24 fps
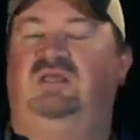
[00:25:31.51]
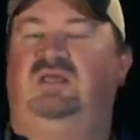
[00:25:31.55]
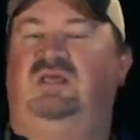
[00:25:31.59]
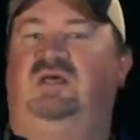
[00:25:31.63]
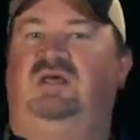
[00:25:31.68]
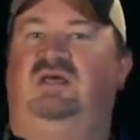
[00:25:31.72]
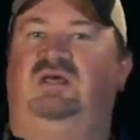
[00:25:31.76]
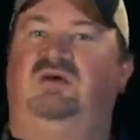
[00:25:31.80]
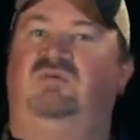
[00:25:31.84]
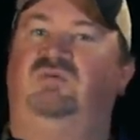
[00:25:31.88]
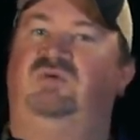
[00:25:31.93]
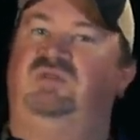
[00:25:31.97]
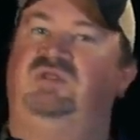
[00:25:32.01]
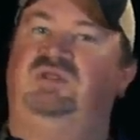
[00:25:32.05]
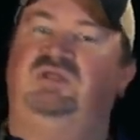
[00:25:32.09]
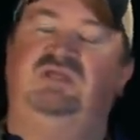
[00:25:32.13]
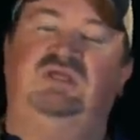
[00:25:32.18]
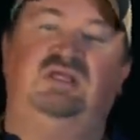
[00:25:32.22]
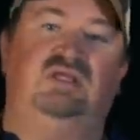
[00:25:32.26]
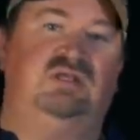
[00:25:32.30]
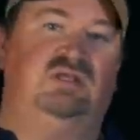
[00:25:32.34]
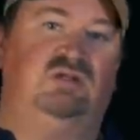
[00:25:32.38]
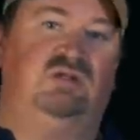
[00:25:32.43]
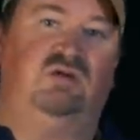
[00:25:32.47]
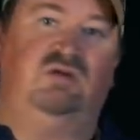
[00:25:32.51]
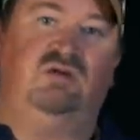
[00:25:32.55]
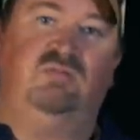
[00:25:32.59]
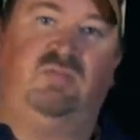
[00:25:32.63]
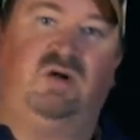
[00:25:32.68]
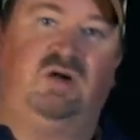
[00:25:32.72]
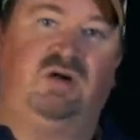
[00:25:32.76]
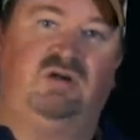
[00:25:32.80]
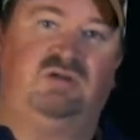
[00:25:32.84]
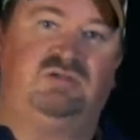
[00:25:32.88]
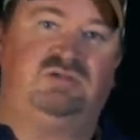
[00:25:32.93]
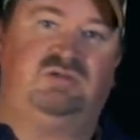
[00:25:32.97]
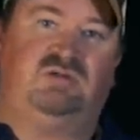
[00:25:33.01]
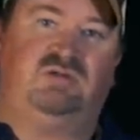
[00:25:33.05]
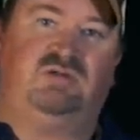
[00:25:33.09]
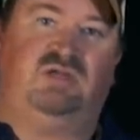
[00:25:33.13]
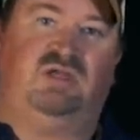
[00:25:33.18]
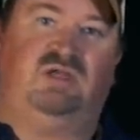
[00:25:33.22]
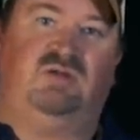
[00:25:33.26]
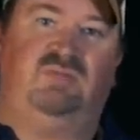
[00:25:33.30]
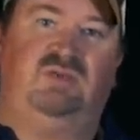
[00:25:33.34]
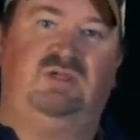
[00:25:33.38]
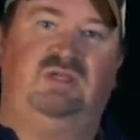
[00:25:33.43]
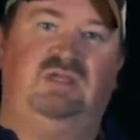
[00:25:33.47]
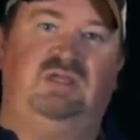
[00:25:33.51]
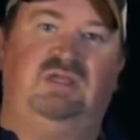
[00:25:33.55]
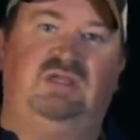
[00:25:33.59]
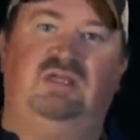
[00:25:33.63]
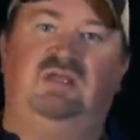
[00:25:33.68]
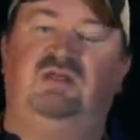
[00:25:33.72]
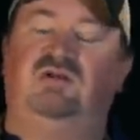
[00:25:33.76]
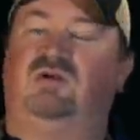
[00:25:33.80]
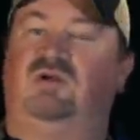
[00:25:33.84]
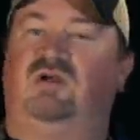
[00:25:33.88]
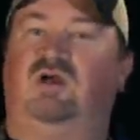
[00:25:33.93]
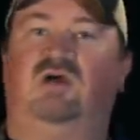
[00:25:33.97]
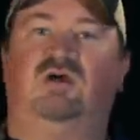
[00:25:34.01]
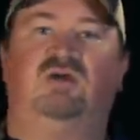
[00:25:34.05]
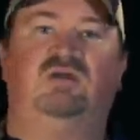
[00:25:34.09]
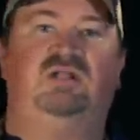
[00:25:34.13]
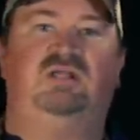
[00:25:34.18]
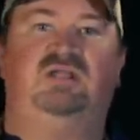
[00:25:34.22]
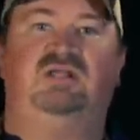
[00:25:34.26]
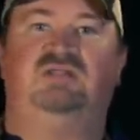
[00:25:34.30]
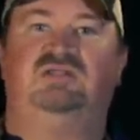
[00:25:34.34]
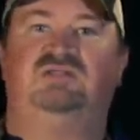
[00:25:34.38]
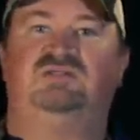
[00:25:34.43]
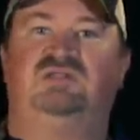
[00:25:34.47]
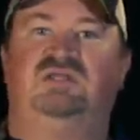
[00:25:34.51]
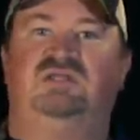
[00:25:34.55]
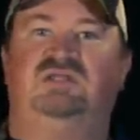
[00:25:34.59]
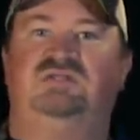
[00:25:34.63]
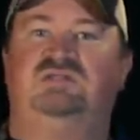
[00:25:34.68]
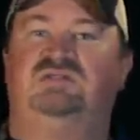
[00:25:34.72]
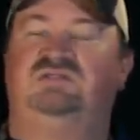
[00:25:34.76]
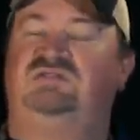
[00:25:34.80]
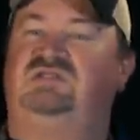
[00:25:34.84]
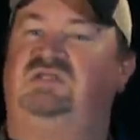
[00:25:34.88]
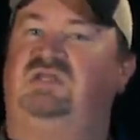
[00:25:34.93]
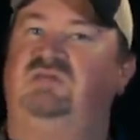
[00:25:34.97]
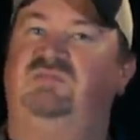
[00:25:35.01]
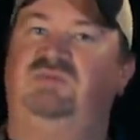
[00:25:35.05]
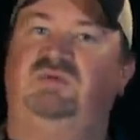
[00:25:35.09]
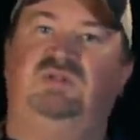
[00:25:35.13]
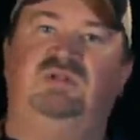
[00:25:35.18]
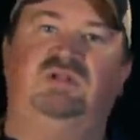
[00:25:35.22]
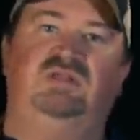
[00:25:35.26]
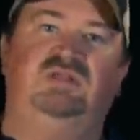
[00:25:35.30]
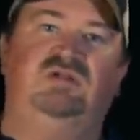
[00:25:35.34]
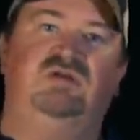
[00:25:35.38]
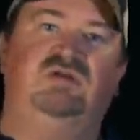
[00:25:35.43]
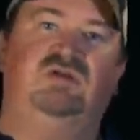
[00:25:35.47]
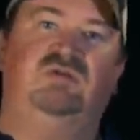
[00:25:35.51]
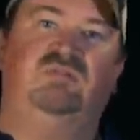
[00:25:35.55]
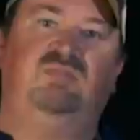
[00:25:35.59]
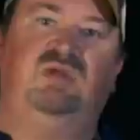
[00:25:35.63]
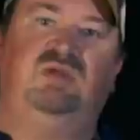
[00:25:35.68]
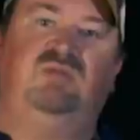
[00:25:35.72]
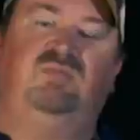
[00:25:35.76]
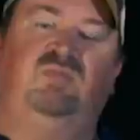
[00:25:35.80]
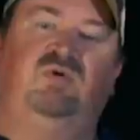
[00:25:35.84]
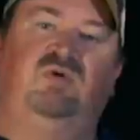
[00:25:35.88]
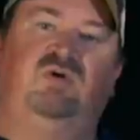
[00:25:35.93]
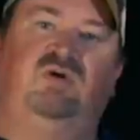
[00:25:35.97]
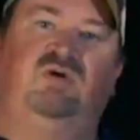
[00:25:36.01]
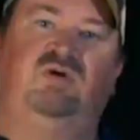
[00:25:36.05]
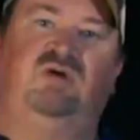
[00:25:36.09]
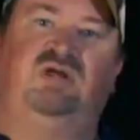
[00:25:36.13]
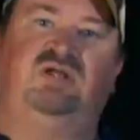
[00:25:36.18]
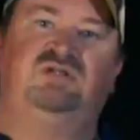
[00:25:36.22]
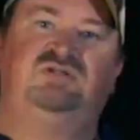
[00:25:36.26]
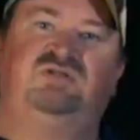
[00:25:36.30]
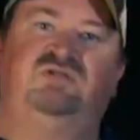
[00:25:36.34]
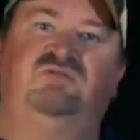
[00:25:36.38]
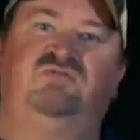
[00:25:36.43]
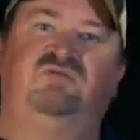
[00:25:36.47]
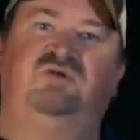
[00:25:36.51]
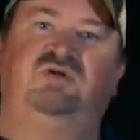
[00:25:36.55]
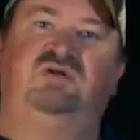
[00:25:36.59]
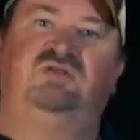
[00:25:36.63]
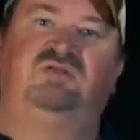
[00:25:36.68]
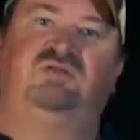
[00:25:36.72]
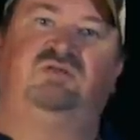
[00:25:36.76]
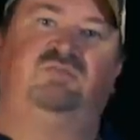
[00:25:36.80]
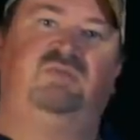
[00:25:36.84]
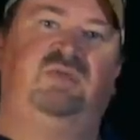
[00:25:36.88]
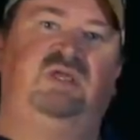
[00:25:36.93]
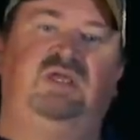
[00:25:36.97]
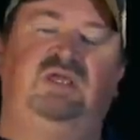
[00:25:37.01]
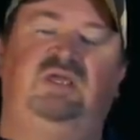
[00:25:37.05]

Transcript: Uh, when you get new birds that are coming in or early in the season, typically you can be more aggressive with them.